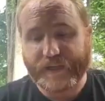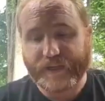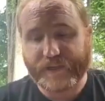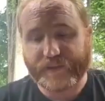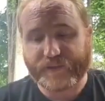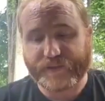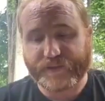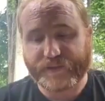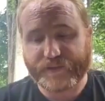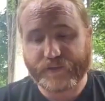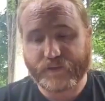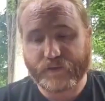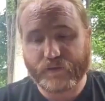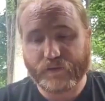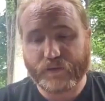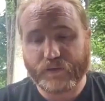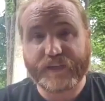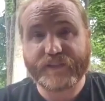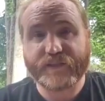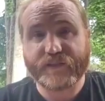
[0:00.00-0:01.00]
is
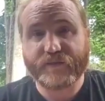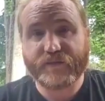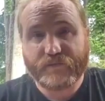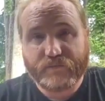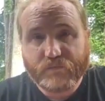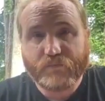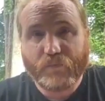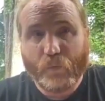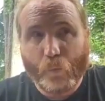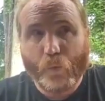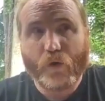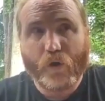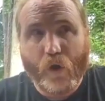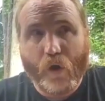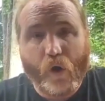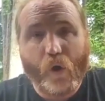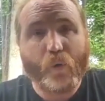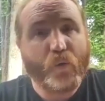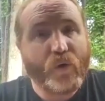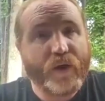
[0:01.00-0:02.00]
we're
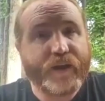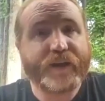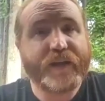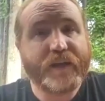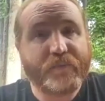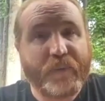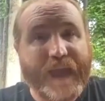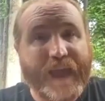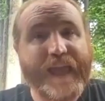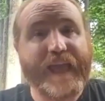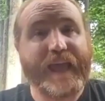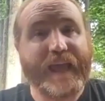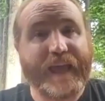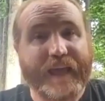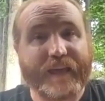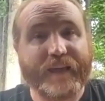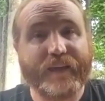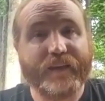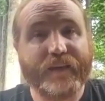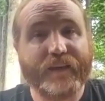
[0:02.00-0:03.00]
already
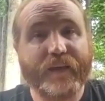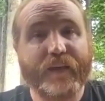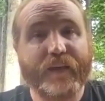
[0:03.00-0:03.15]
paying